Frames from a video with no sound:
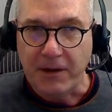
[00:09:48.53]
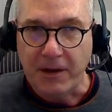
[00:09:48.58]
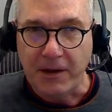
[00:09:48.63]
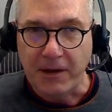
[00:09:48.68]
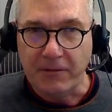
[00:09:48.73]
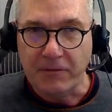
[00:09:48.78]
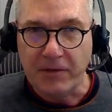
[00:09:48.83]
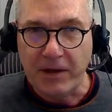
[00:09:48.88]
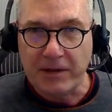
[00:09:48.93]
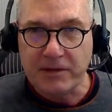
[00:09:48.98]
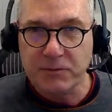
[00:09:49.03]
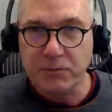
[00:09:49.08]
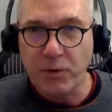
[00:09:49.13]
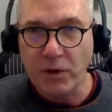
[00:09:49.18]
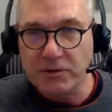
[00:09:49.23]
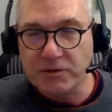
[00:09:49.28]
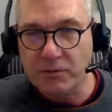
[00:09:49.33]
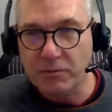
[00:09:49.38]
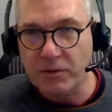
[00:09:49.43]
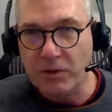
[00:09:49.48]
And that's
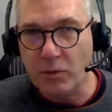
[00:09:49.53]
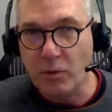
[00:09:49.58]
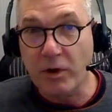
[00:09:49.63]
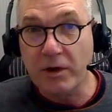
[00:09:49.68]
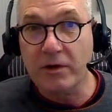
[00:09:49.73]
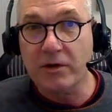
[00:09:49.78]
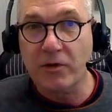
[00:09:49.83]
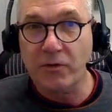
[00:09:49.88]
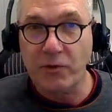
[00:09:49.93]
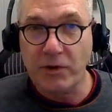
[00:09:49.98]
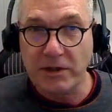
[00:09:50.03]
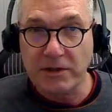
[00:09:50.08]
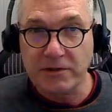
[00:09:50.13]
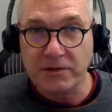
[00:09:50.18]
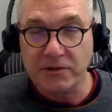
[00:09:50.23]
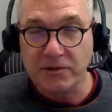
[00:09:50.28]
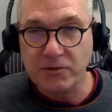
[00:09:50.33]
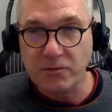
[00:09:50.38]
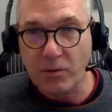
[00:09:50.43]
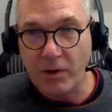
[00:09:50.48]
possibly one of the
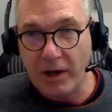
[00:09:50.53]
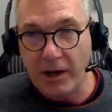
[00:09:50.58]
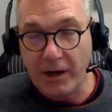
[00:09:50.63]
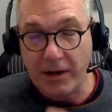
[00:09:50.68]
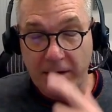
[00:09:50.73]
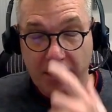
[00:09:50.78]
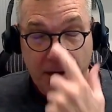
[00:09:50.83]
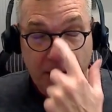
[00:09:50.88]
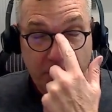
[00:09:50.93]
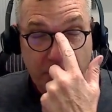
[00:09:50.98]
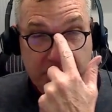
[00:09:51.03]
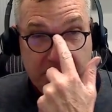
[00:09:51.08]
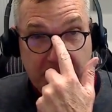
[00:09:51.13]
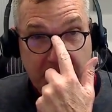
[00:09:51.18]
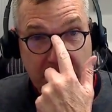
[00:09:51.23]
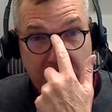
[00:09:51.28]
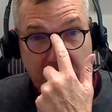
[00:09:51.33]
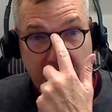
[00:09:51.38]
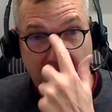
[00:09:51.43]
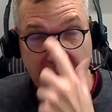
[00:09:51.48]
reasons why I was
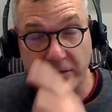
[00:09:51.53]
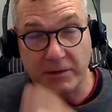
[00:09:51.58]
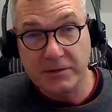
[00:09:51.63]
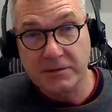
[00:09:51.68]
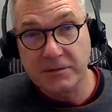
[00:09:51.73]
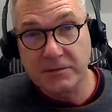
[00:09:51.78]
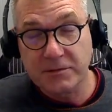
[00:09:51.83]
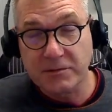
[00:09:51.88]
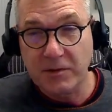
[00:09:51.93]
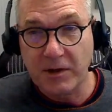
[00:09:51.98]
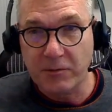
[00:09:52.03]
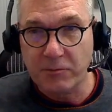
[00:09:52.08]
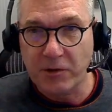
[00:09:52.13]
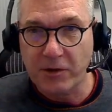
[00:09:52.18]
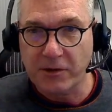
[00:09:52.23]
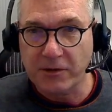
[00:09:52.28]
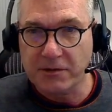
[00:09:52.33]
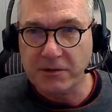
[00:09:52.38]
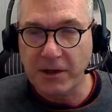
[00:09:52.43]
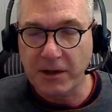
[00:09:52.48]
hit by this
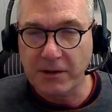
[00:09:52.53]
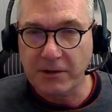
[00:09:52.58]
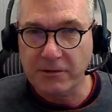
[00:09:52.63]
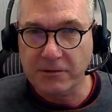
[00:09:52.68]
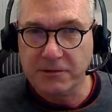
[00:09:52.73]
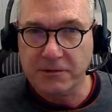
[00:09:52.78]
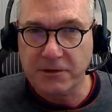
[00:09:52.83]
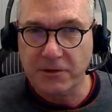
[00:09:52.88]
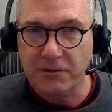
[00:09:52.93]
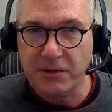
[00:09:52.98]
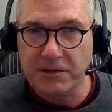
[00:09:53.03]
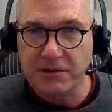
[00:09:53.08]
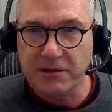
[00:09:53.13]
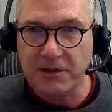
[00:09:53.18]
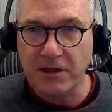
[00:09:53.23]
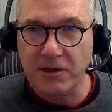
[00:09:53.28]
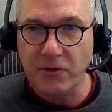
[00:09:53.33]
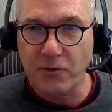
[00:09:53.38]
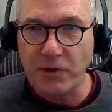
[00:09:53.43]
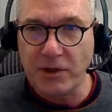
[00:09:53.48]
motorcycle. So there's
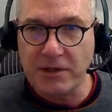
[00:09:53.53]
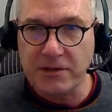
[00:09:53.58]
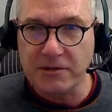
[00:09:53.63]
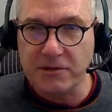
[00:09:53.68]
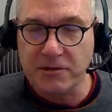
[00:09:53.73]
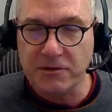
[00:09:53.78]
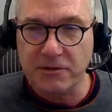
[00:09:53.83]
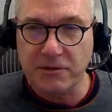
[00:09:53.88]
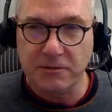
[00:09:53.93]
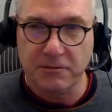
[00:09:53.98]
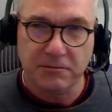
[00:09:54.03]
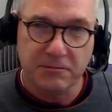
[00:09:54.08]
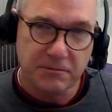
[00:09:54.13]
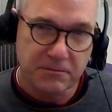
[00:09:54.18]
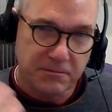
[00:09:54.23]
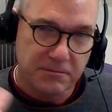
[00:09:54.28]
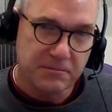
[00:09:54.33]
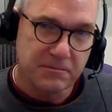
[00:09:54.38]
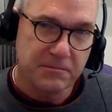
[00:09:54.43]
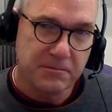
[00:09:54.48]
another reason to
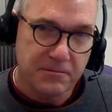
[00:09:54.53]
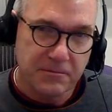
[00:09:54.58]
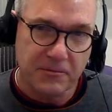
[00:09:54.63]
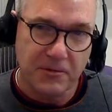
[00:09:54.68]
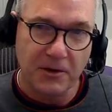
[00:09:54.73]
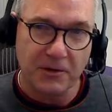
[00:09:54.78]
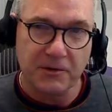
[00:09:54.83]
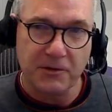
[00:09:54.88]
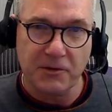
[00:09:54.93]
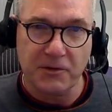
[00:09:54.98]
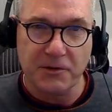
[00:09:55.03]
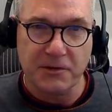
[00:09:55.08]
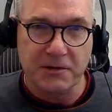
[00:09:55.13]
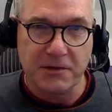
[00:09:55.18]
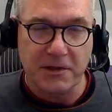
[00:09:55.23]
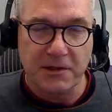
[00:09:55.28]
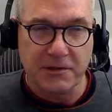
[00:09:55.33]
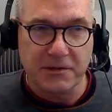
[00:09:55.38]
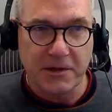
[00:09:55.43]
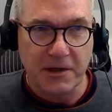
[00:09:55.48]
not
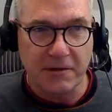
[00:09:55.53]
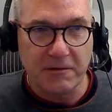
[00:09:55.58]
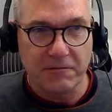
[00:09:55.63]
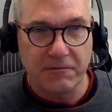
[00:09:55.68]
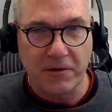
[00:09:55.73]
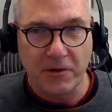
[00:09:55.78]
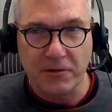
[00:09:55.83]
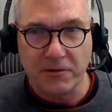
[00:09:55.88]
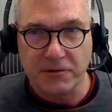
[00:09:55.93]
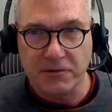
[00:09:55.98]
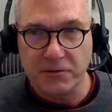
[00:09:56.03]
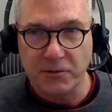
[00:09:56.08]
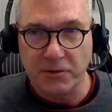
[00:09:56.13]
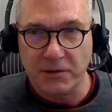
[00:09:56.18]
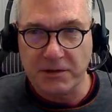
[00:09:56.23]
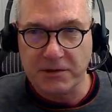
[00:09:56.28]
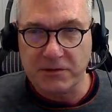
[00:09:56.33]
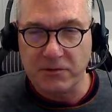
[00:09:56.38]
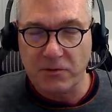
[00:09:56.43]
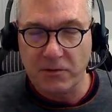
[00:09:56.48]
use these headphones
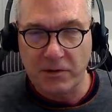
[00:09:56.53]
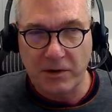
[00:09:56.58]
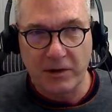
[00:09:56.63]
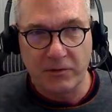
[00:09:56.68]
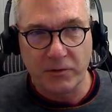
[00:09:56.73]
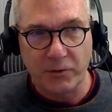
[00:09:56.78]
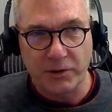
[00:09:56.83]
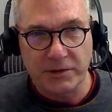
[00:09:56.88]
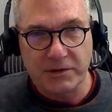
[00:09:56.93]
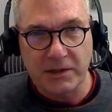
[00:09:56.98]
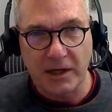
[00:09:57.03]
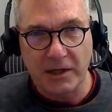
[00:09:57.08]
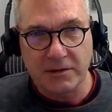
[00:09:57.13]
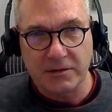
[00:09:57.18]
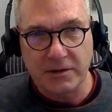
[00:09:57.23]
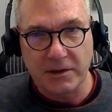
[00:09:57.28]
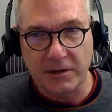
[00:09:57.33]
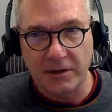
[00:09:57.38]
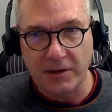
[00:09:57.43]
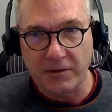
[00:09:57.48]
or these
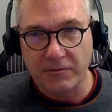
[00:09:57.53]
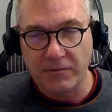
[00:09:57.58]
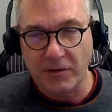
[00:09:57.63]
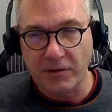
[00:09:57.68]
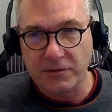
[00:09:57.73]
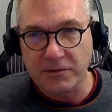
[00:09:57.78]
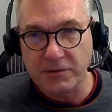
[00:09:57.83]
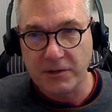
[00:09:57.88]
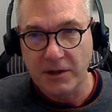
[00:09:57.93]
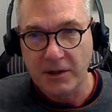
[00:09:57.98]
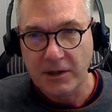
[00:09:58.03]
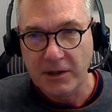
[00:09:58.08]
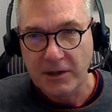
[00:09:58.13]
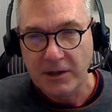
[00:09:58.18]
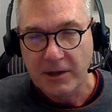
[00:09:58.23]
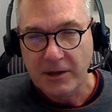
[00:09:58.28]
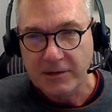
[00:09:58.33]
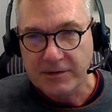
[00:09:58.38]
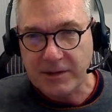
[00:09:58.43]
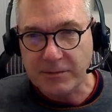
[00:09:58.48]
noise-canceling headphones.
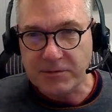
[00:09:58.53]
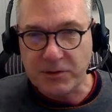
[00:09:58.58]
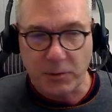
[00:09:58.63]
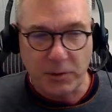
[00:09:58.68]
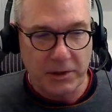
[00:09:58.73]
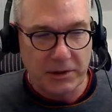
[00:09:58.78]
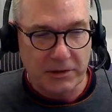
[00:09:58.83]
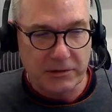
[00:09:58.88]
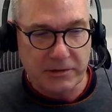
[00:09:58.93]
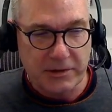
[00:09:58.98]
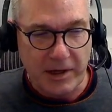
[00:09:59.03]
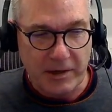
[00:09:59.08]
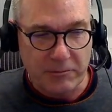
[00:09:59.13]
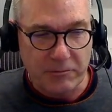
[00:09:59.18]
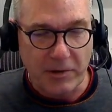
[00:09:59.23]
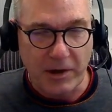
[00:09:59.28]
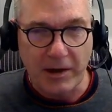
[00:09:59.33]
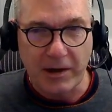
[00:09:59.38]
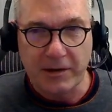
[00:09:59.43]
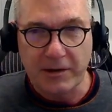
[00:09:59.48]
Subsequently to
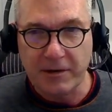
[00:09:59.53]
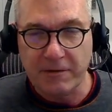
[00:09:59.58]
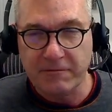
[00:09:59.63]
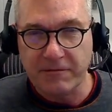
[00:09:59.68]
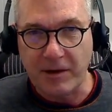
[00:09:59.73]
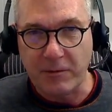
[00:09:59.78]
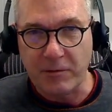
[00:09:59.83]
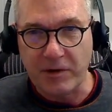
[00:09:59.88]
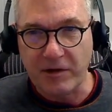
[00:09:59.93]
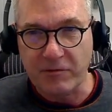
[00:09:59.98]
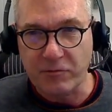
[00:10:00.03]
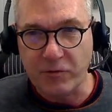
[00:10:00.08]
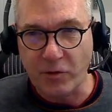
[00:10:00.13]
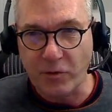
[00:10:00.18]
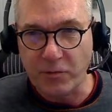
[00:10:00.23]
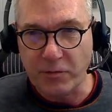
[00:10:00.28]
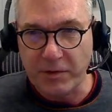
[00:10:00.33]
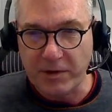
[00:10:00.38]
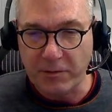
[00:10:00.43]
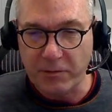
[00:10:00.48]
that, my family
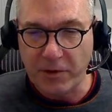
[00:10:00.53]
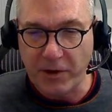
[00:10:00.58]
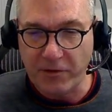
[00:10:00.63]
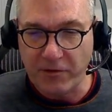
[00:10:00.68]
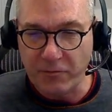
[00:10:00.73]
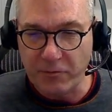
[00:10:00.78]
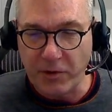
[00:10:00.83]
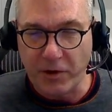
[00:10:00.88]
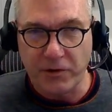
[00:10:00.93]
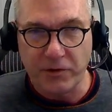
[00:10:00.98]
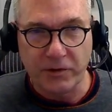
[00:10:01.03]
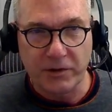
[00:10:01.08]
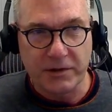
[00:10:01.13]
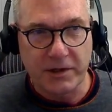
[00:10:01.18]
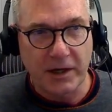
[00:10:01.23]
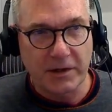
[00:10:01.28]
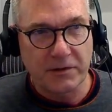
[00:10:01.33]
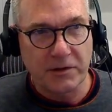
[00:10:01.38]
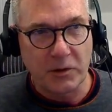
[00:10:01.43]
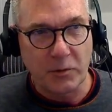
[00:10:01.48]
bought me a pair of
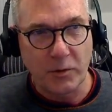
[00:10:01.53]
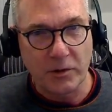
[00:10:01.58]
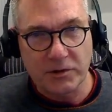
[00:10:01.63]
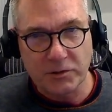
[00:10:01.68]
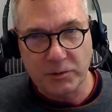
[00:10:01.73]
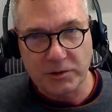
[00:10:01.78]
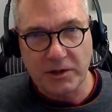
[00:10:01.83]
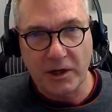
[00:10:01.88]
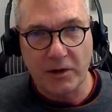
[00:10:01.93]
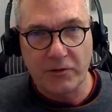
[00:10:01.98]
bone-conducting ones, which